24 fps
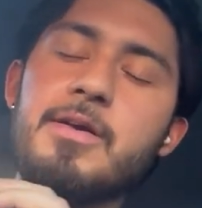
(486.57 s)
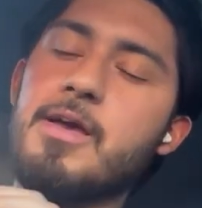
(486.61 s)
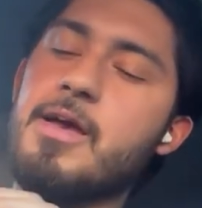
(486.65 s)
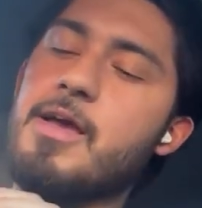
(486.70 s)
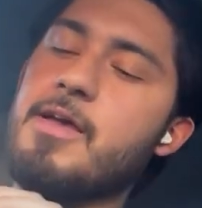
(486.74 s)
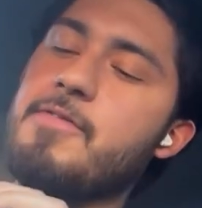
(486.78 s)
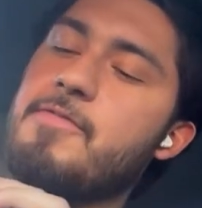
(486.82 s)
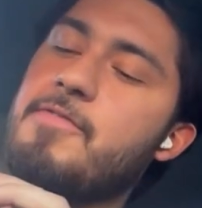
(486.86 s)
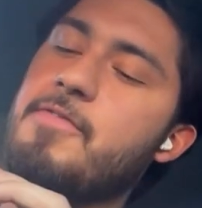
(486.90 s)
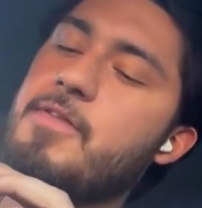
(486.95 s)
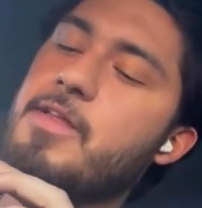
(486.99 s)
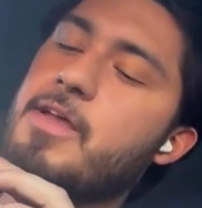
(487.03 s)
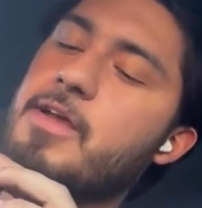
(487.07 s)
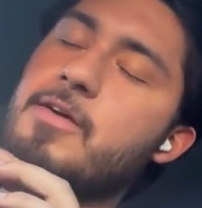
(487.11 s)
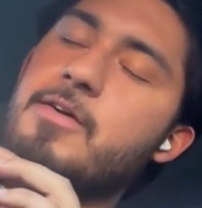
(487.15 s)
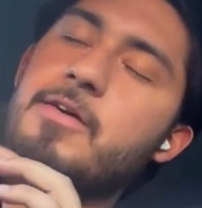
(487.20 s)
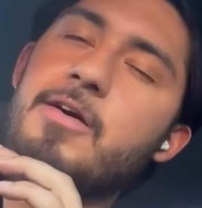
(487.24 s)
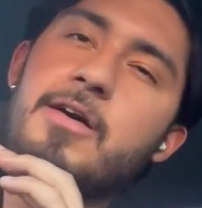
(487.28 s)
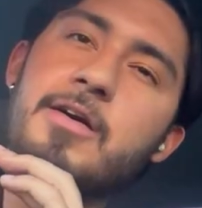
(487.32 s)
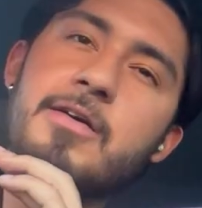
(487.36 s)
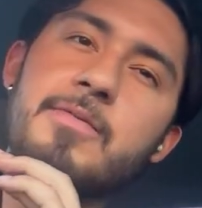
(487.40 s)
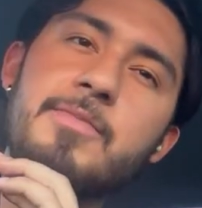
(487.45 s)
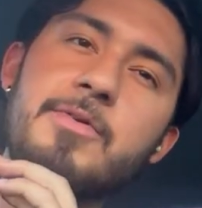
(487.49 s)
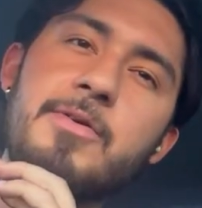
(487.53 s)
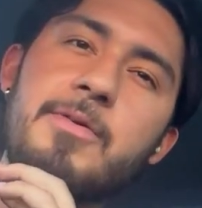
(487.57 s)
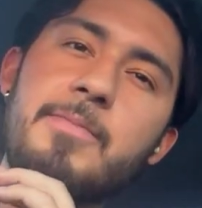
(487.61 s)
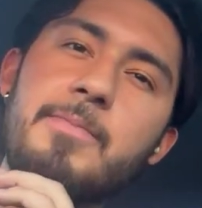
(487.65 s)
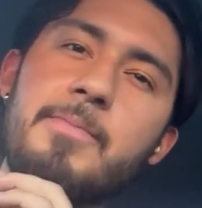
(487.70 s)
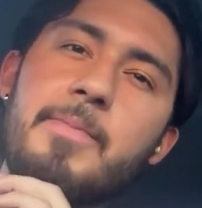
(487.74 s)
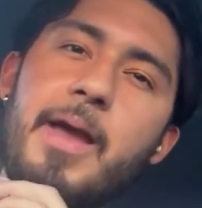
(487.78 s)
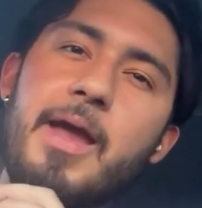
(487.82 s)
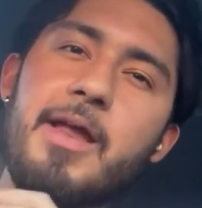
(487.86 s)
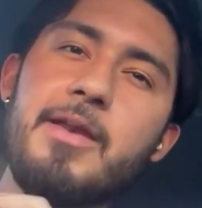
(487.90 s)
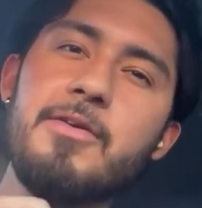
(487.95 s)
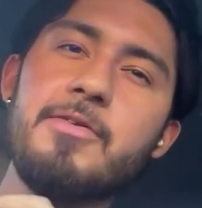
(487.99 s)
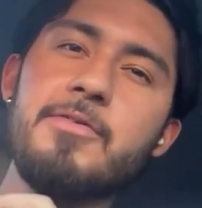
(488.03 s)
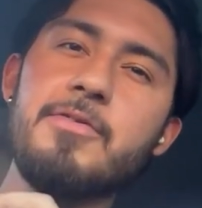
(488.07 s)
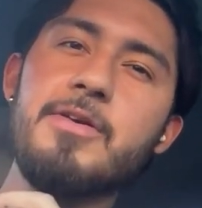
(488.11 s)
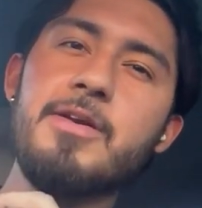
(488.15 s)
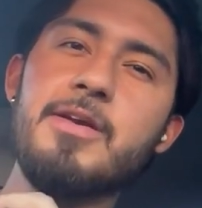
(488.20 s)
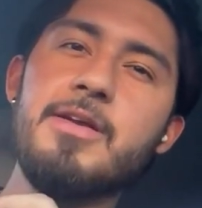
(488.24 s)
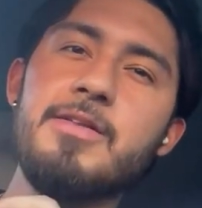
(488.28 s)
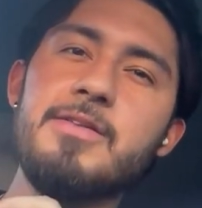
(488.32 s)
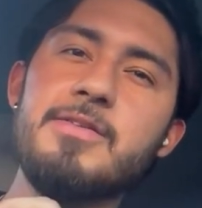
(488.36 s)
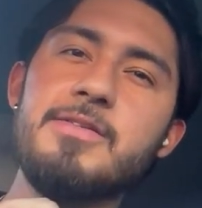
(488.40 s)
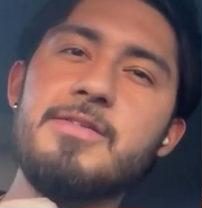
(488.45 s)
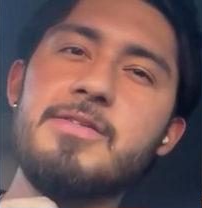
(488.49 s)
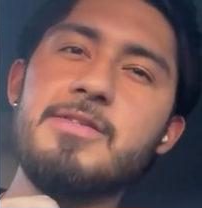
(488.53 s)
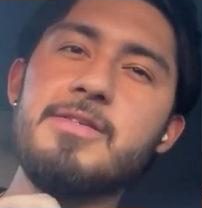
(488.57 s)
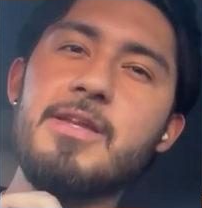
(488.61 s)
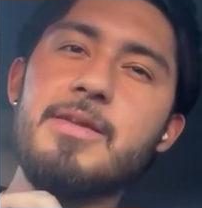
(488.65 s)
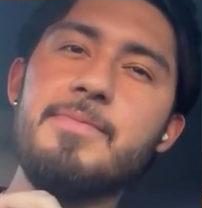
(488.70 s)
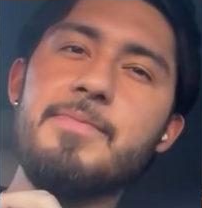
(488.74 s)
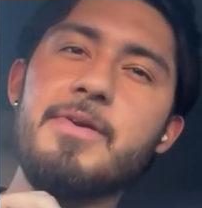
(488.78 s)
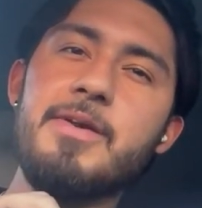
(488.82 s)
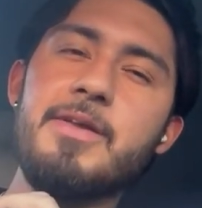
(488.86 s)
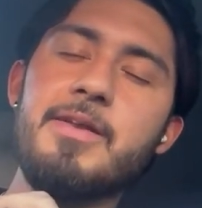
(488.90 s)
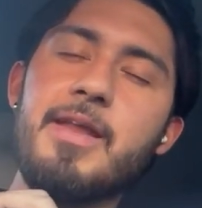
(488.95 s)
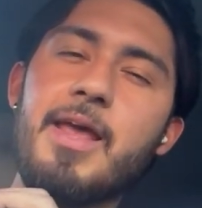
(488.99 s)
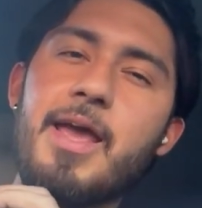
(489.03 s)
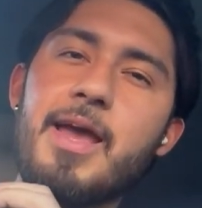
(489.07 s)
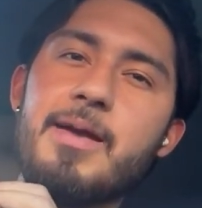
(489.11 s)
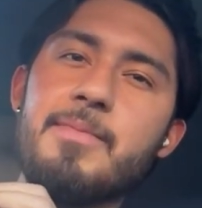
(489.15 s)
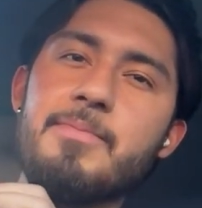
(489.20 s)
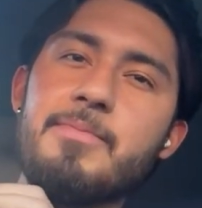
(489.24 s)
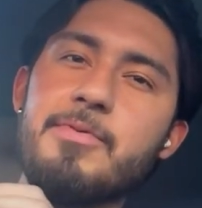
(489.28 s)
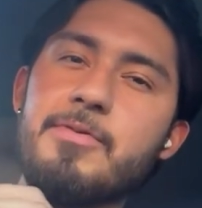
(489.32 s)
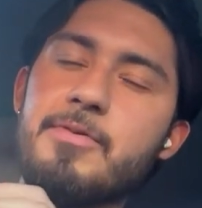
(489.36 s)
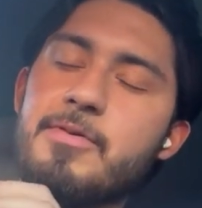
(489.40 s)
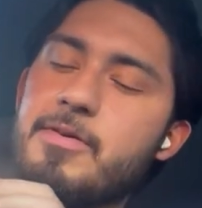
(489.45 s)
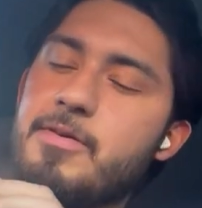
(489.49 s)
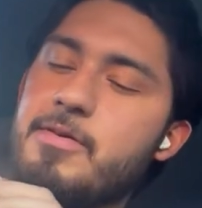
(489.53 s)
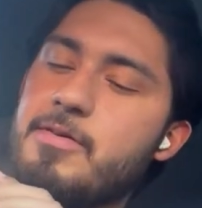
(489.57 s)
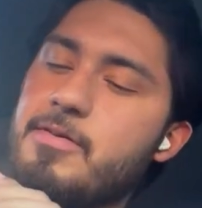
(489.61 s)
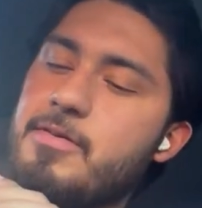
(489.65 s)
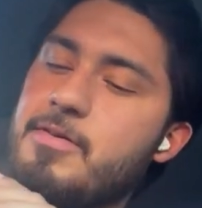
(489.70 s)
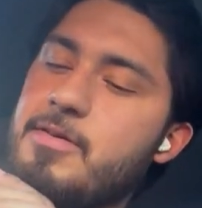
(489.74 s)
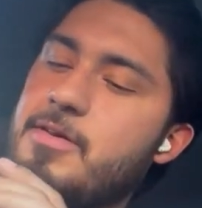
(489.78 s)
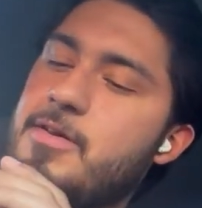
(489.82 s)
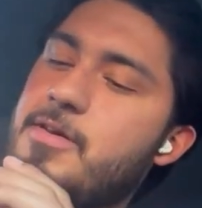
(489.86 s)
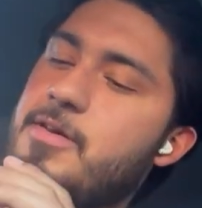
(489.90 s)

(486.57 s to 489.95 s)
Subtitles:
I feel like caramel, mandarin, cinnamon, amber, and